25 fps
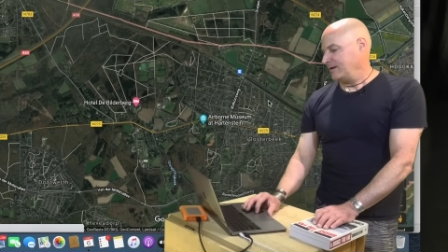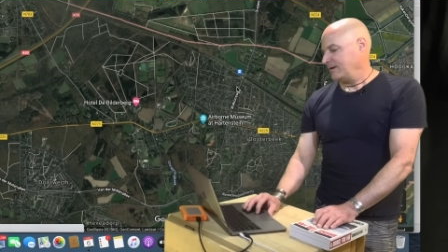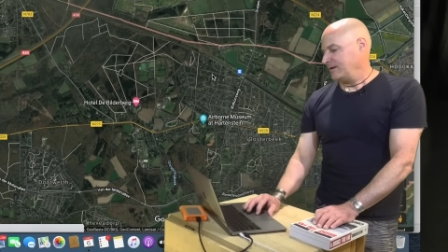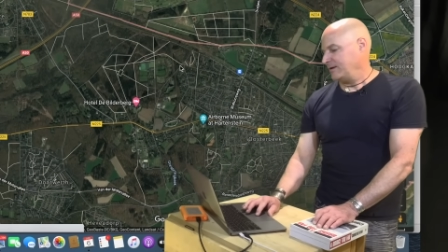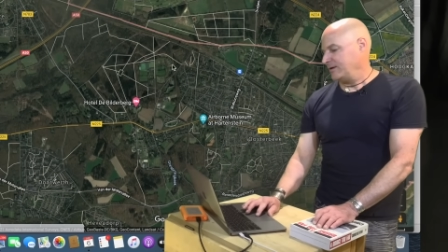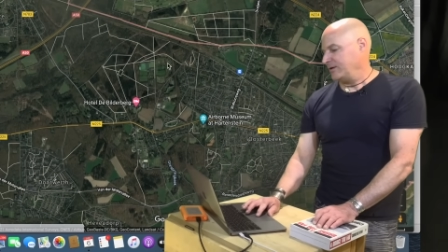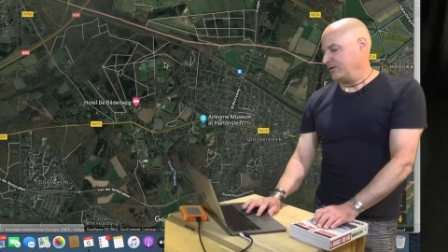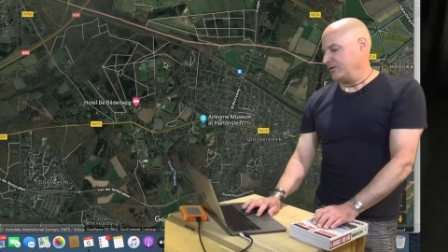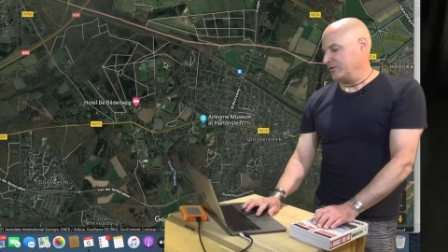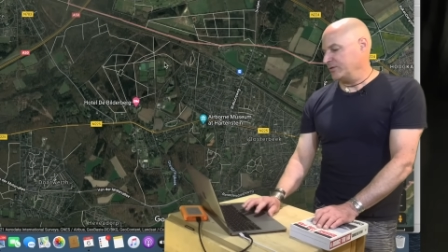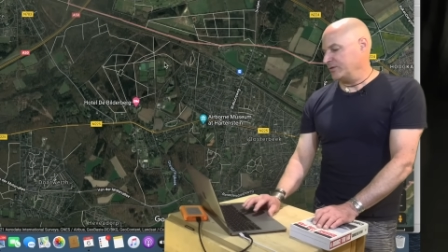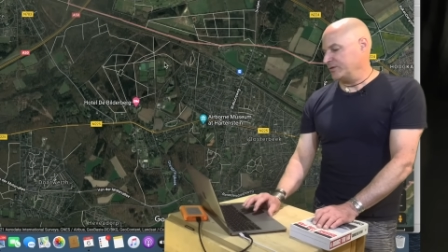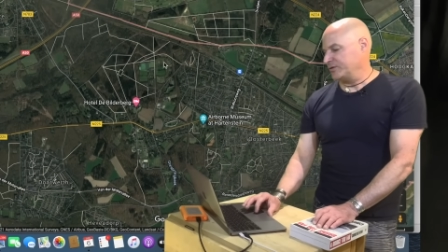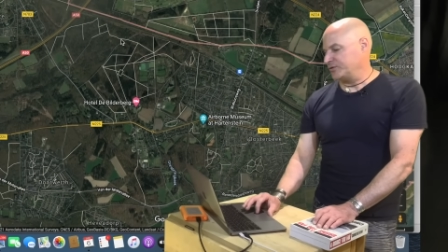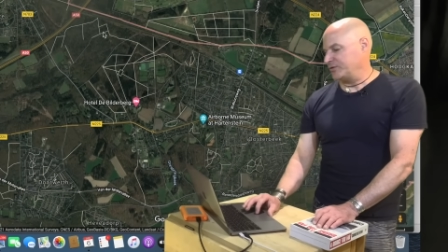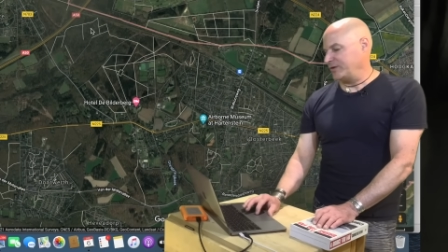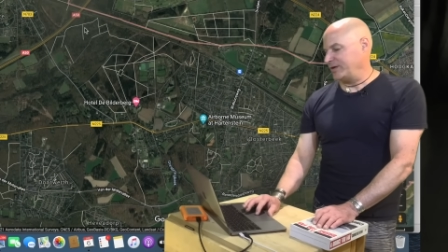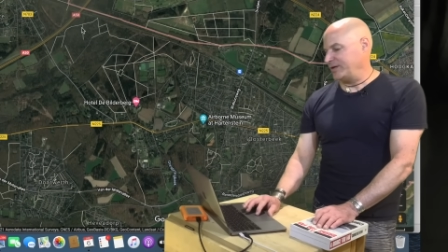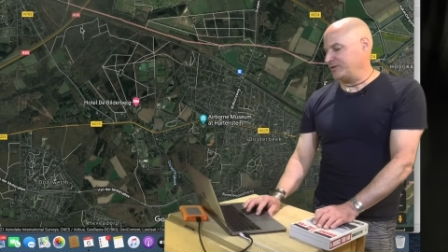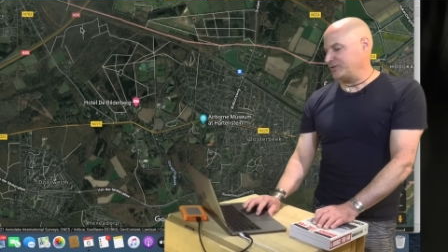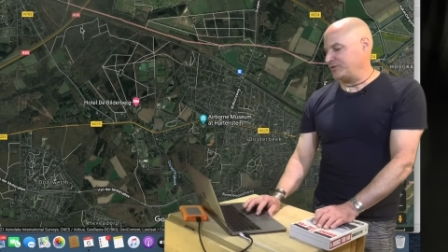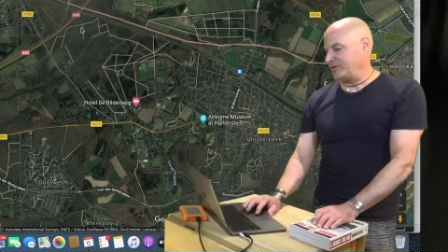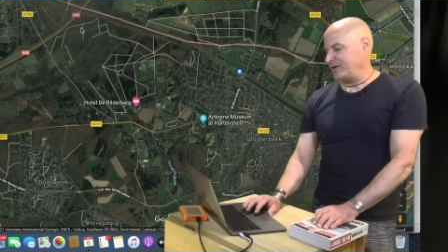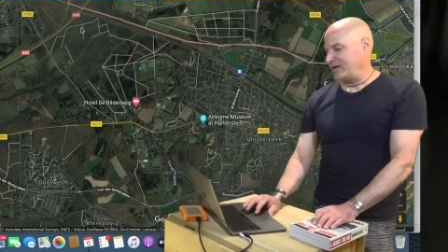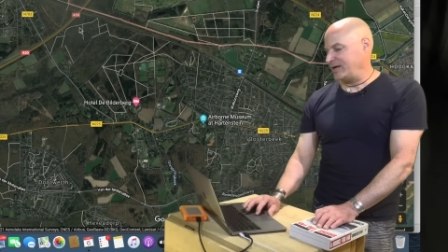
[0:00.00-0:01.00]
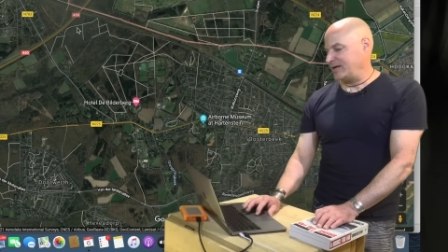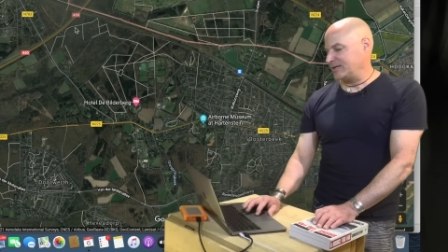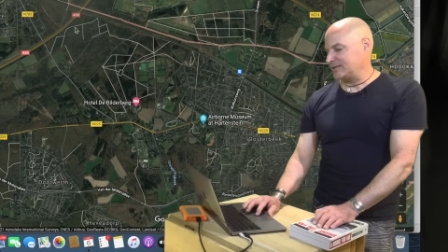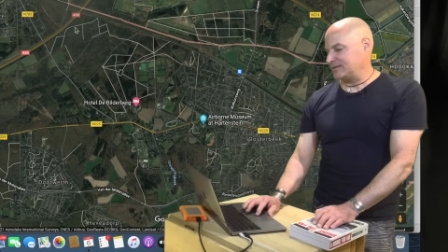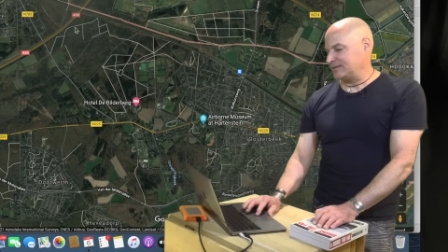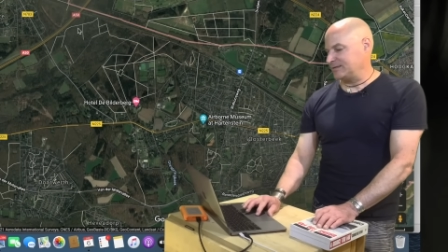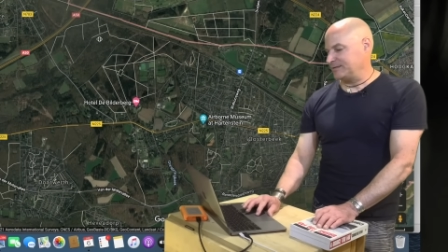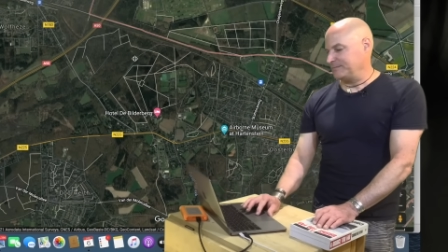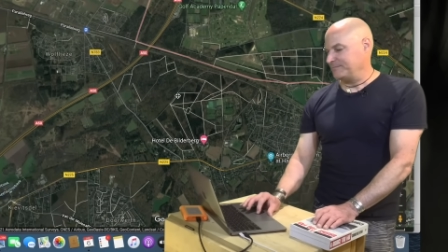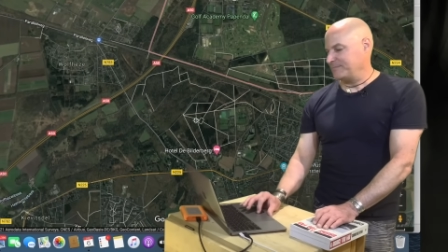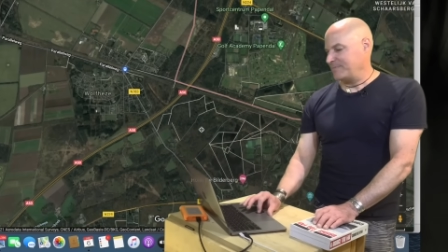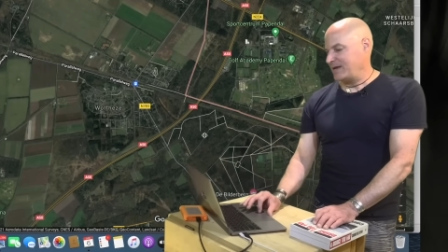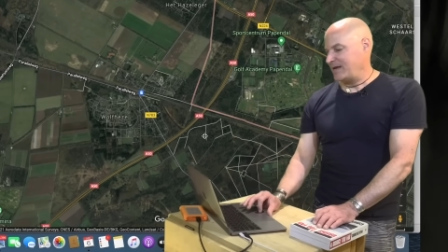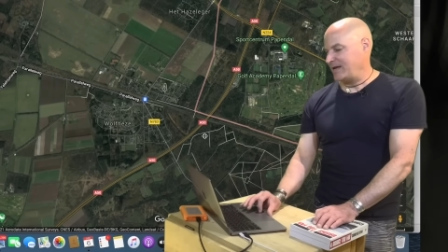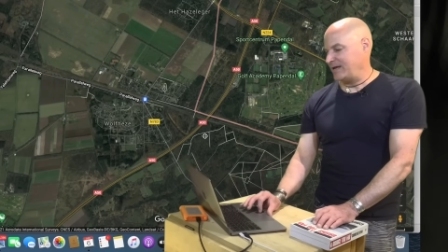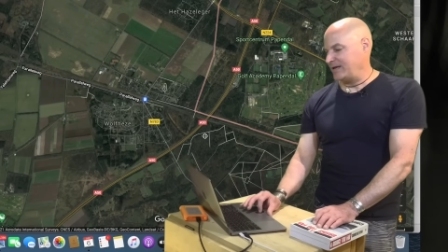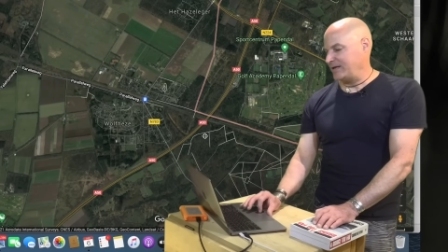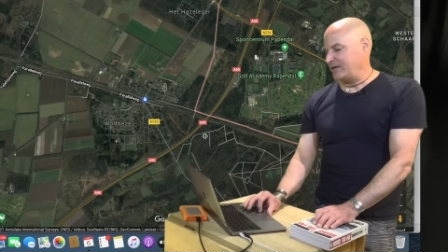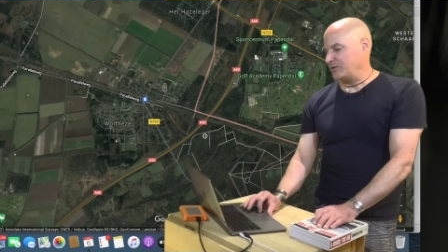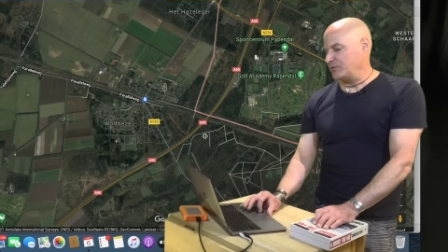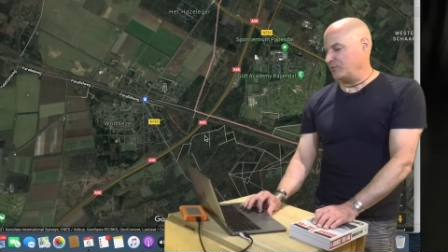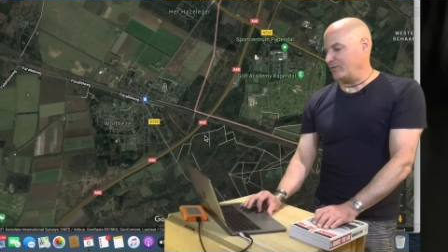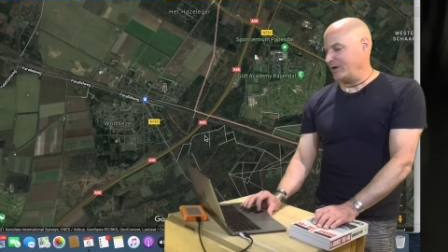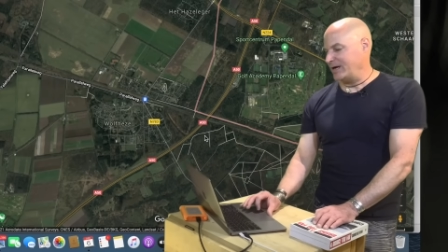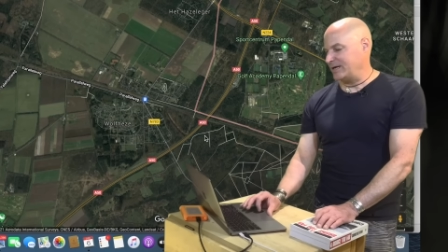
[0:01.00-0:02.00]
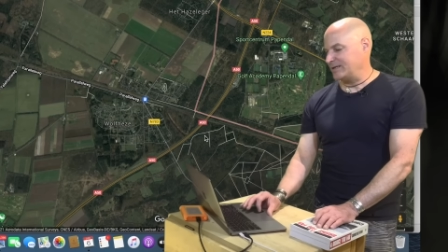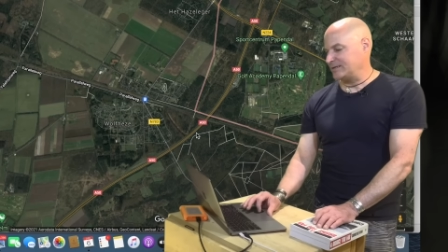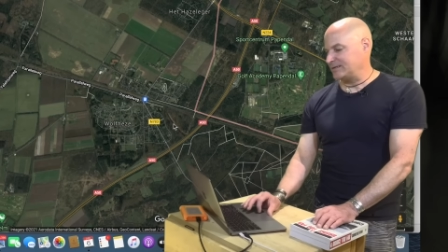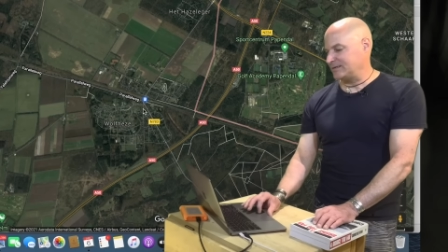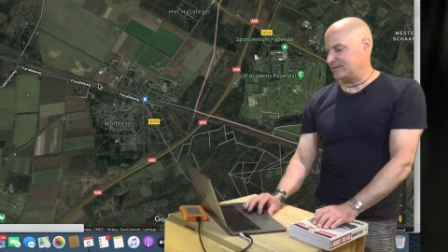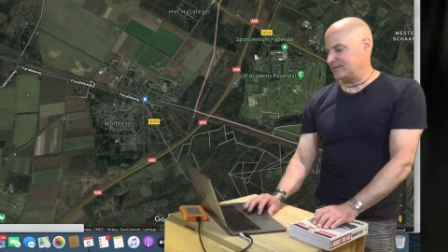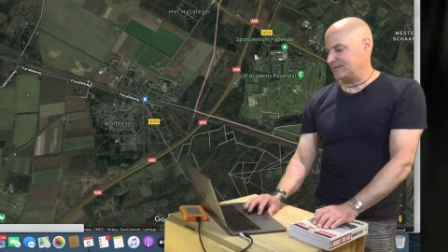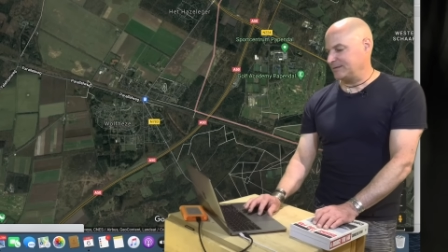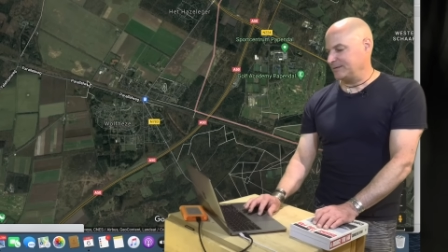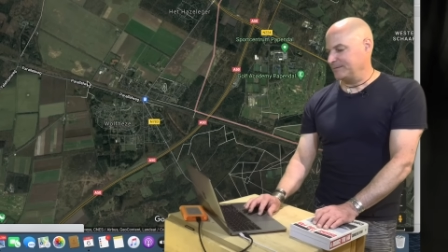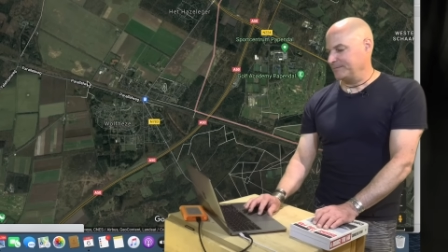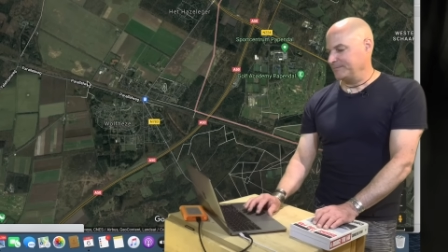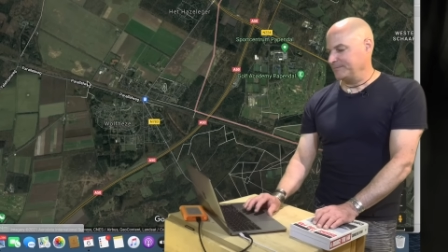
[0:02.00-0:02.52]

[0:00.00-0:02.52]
Here are the train tracks heading west.